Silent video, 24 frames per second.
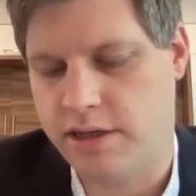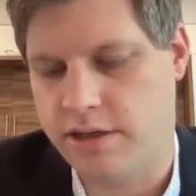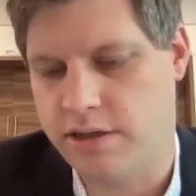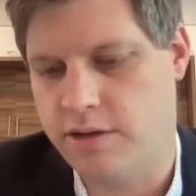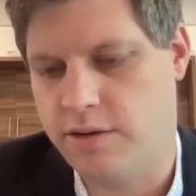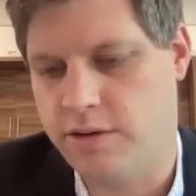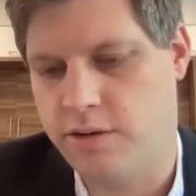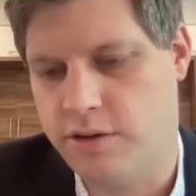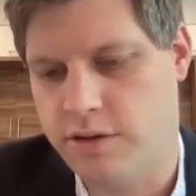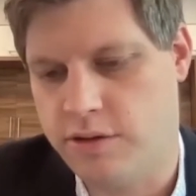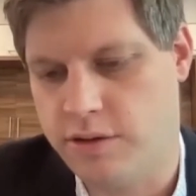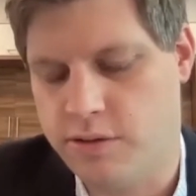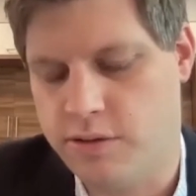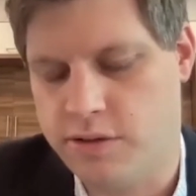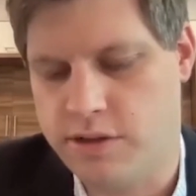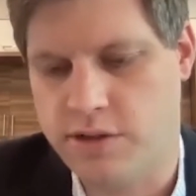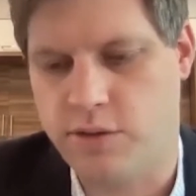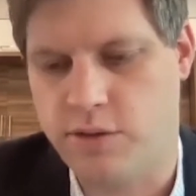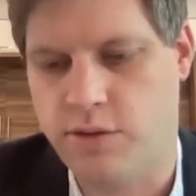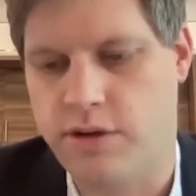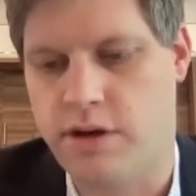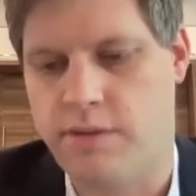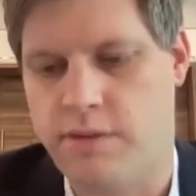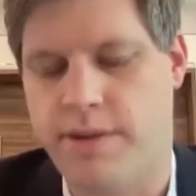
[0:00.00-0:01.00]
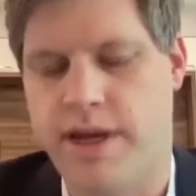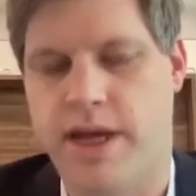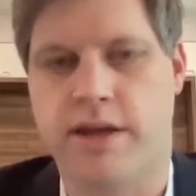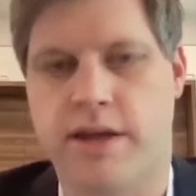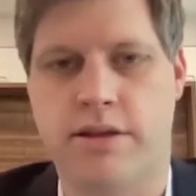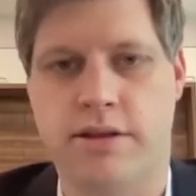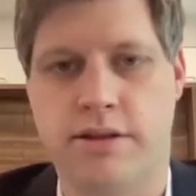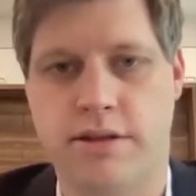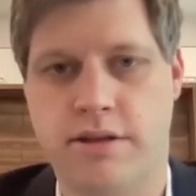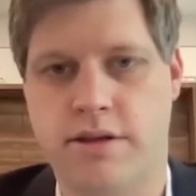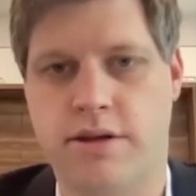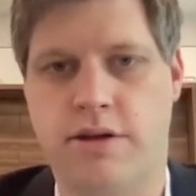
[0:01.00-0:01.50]
You were talking
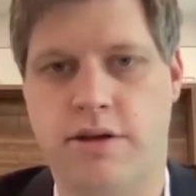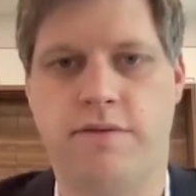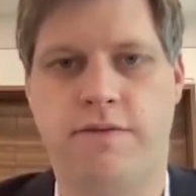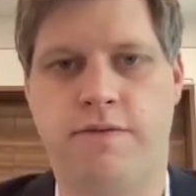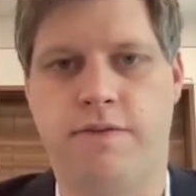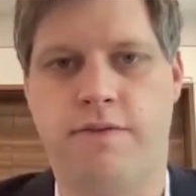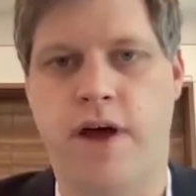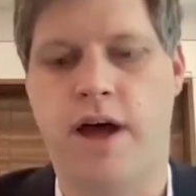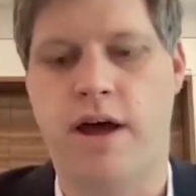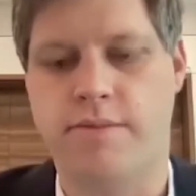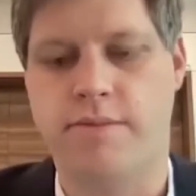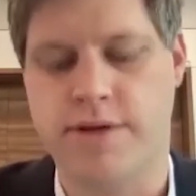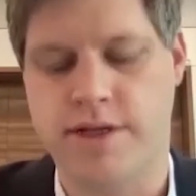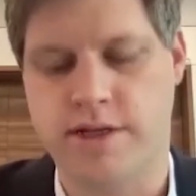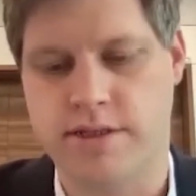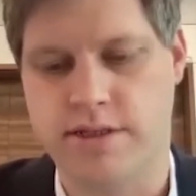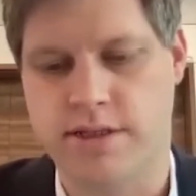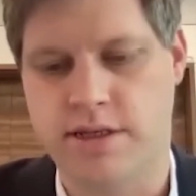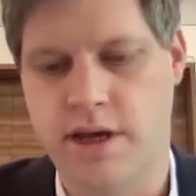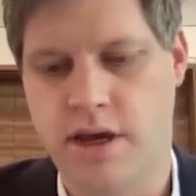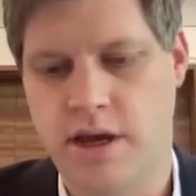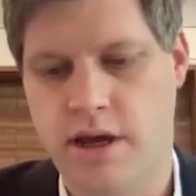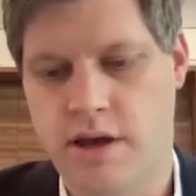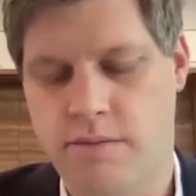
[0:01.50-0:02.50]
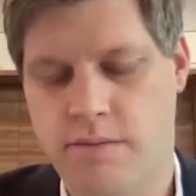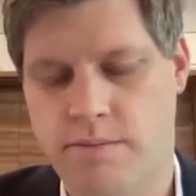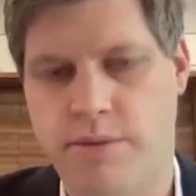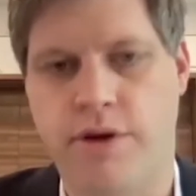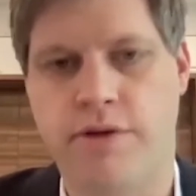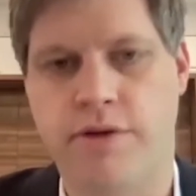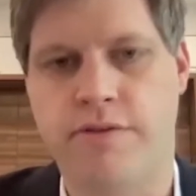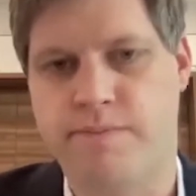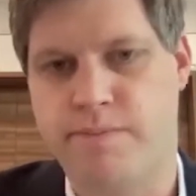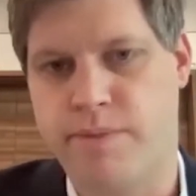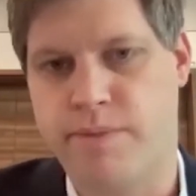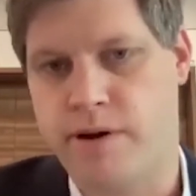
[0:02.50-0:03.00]
about, farmers
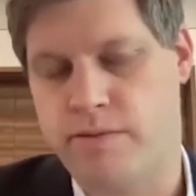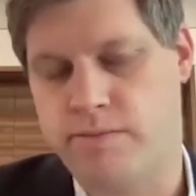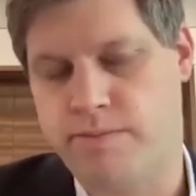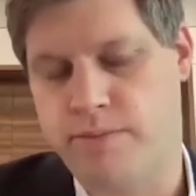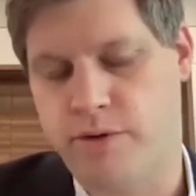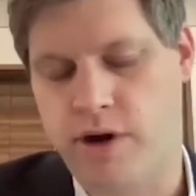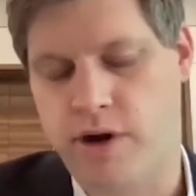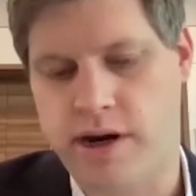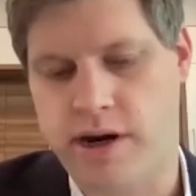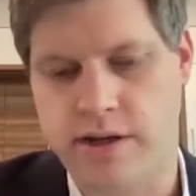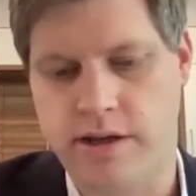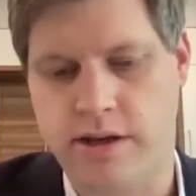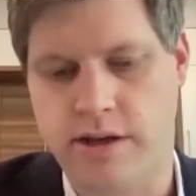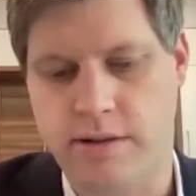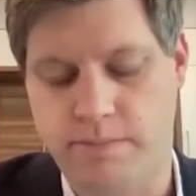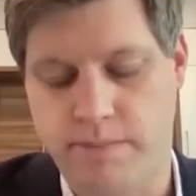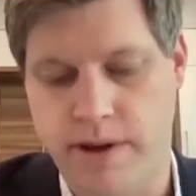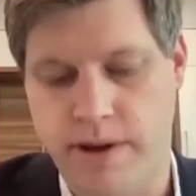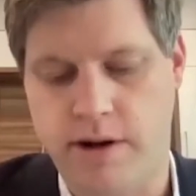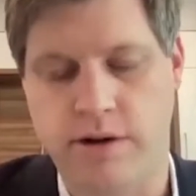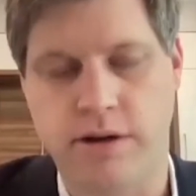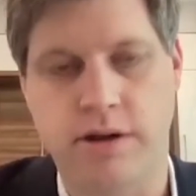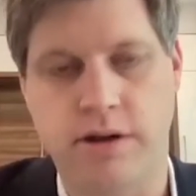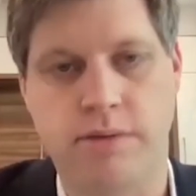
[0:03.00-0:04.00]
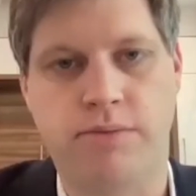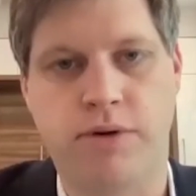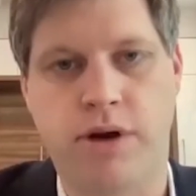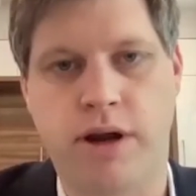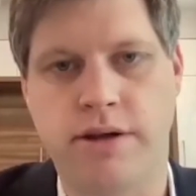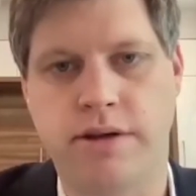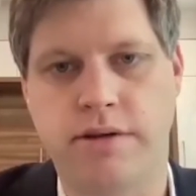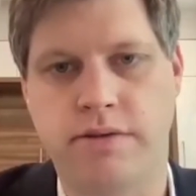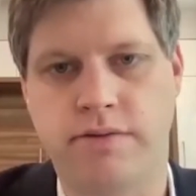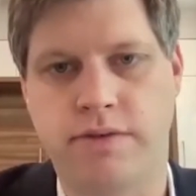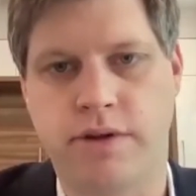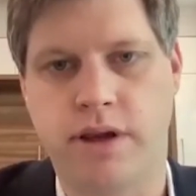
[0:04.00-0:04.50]
both bearing the
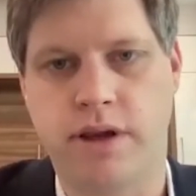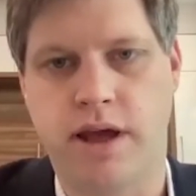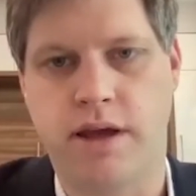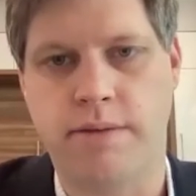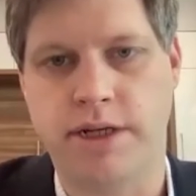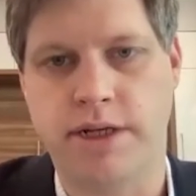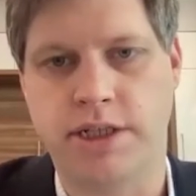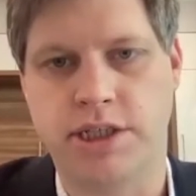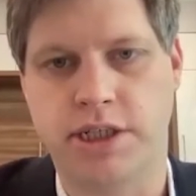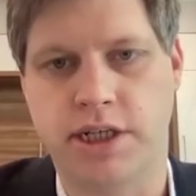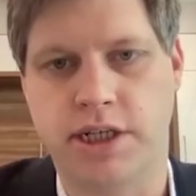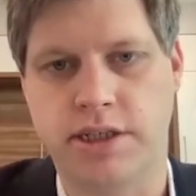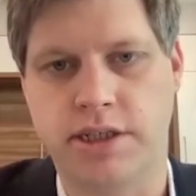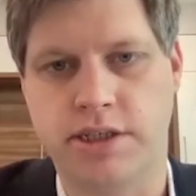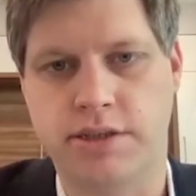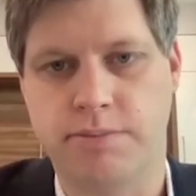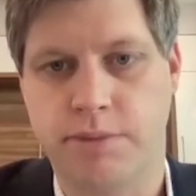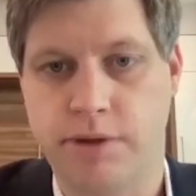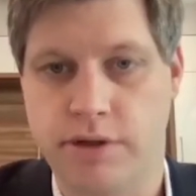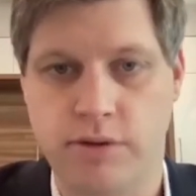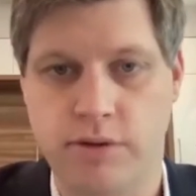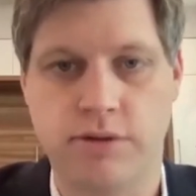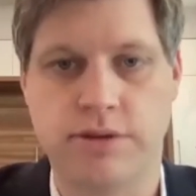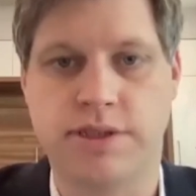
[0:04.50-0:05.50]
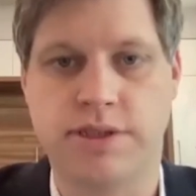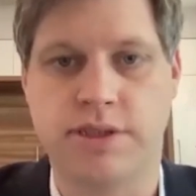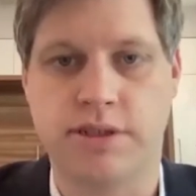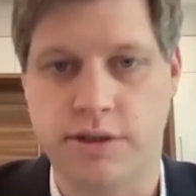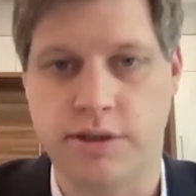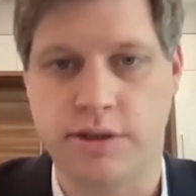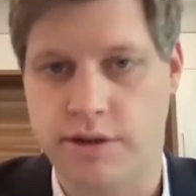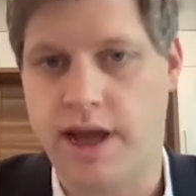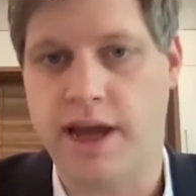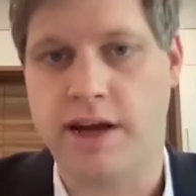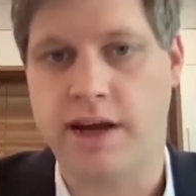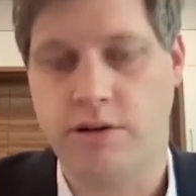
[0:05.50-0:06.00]
brunt of climate change, but
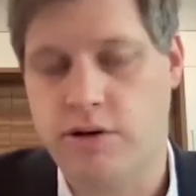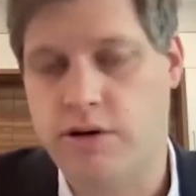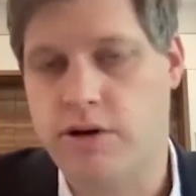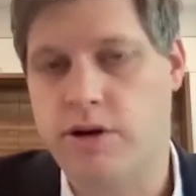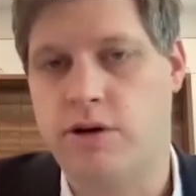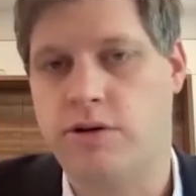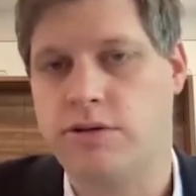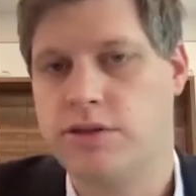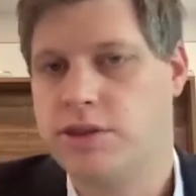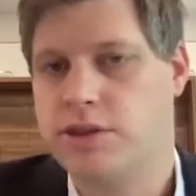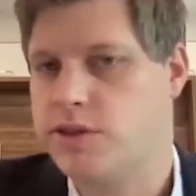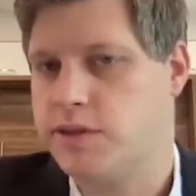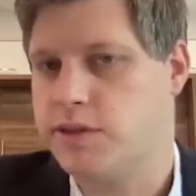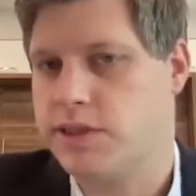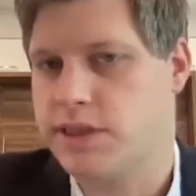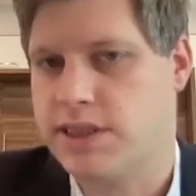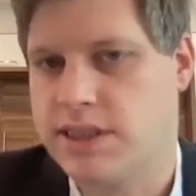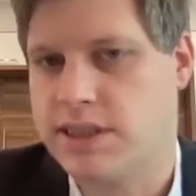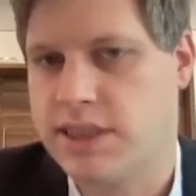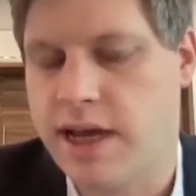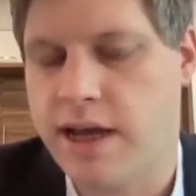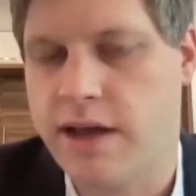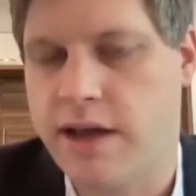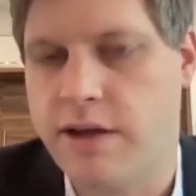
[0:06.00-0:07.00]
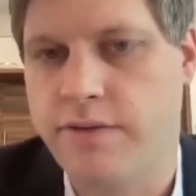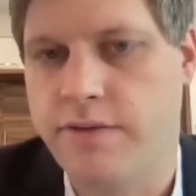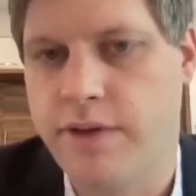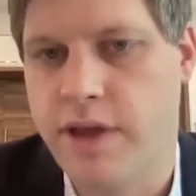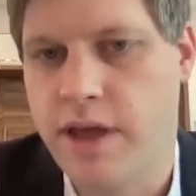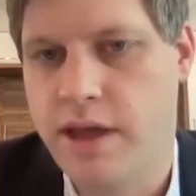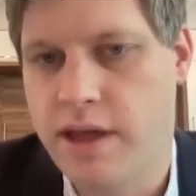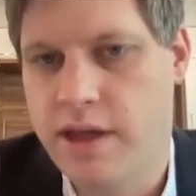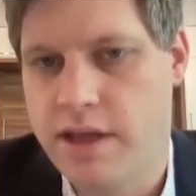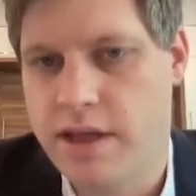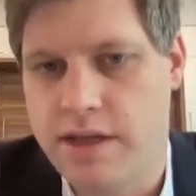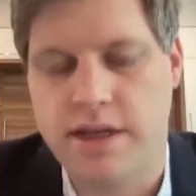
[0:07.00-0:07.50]
also agriculture itself
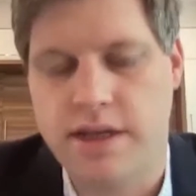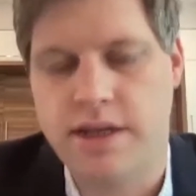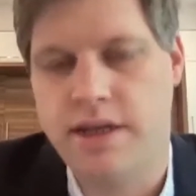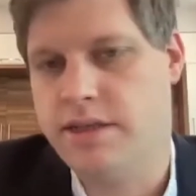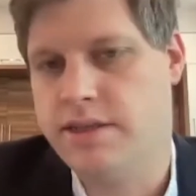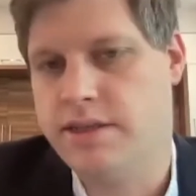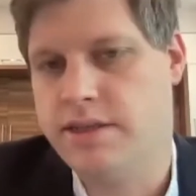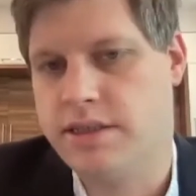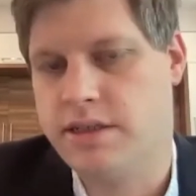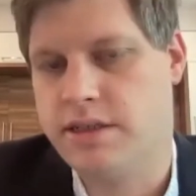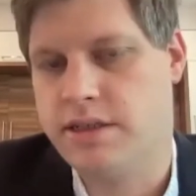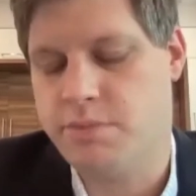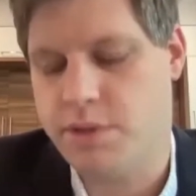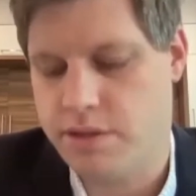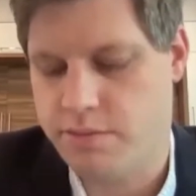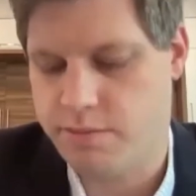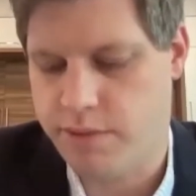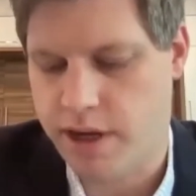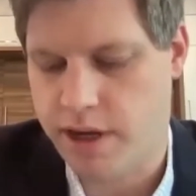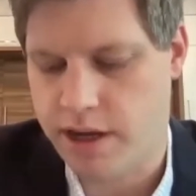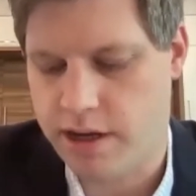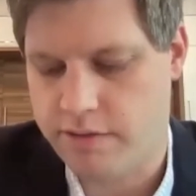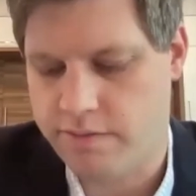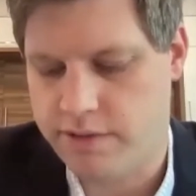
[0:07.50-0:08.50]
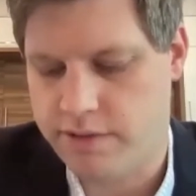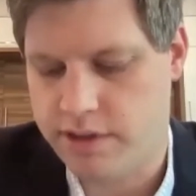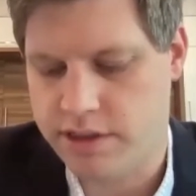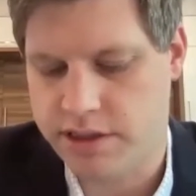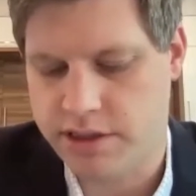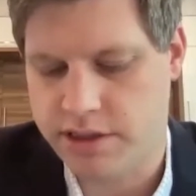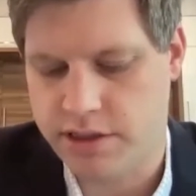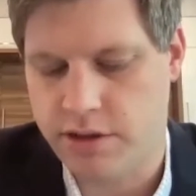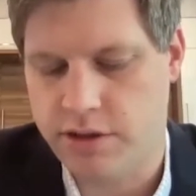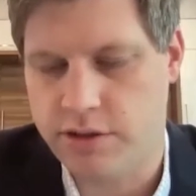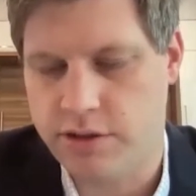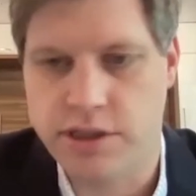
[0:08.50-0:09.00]
needs to be part of the
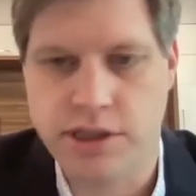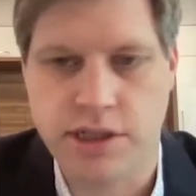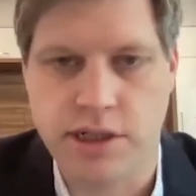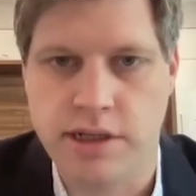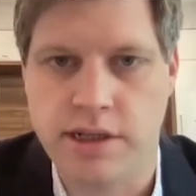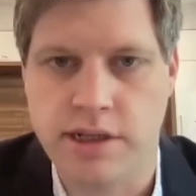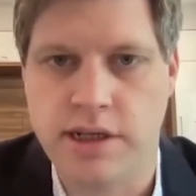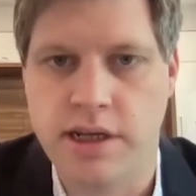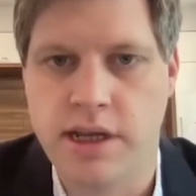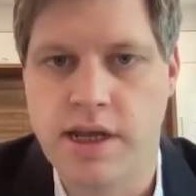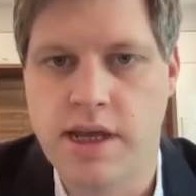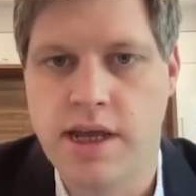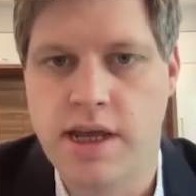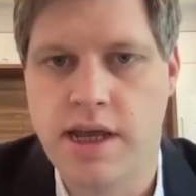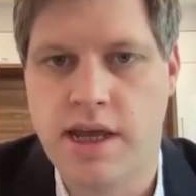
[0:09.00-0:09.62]
solution.